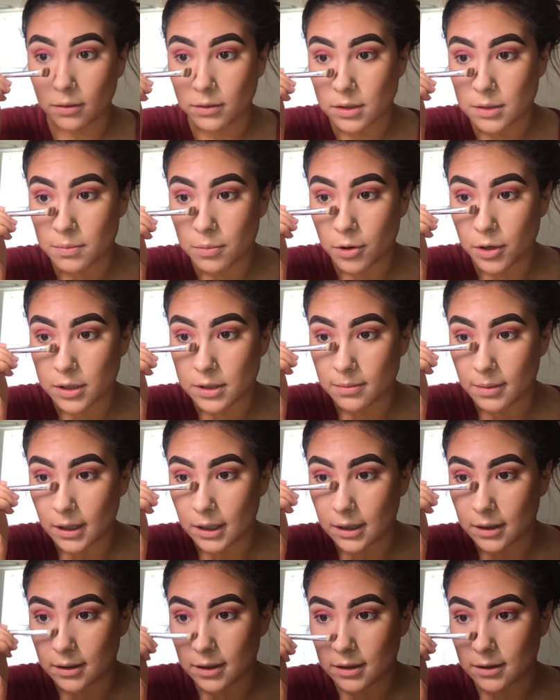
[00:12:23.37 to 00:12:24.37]
It's important to make
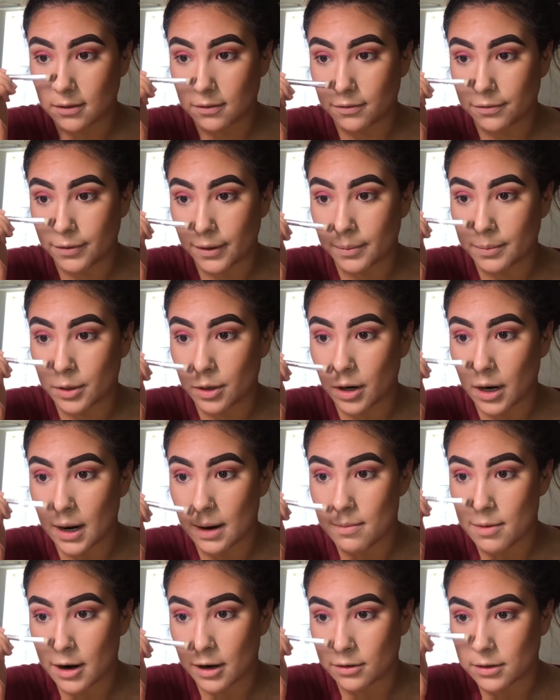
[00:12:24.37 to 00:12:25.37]
it from your
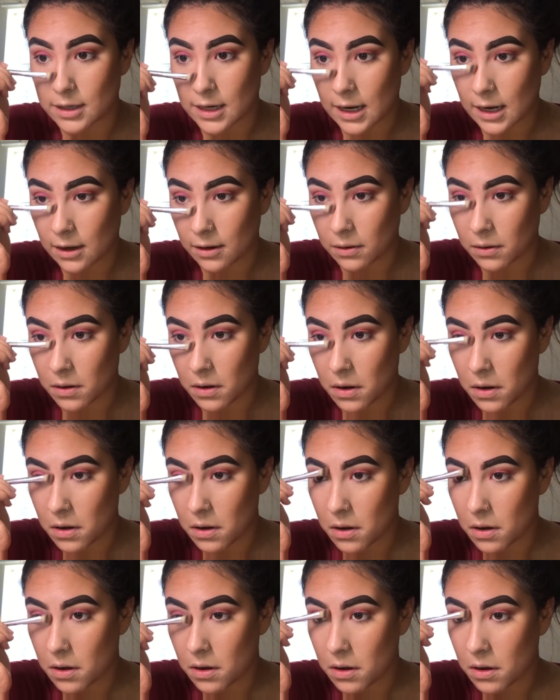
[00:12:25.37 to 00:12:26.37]
eyebrow down,
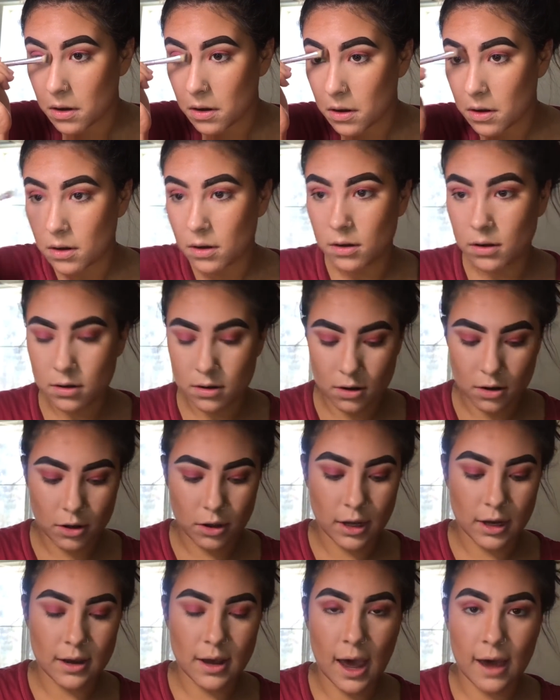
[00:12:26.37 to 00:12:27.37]
or
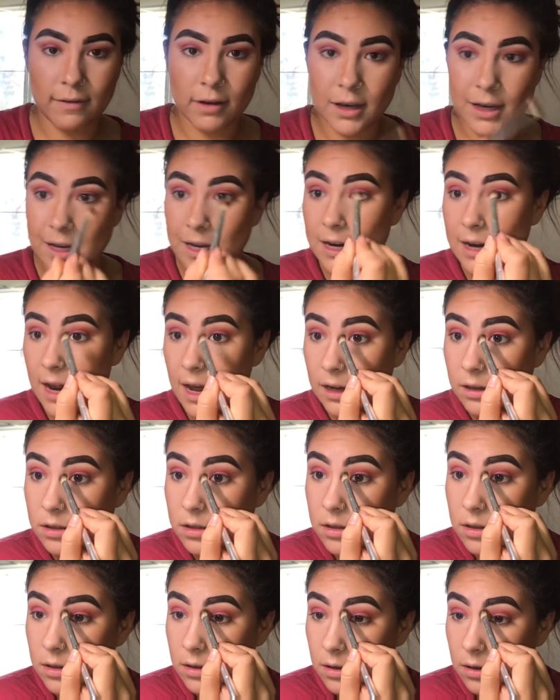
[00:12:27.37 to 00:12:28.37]
like have it connect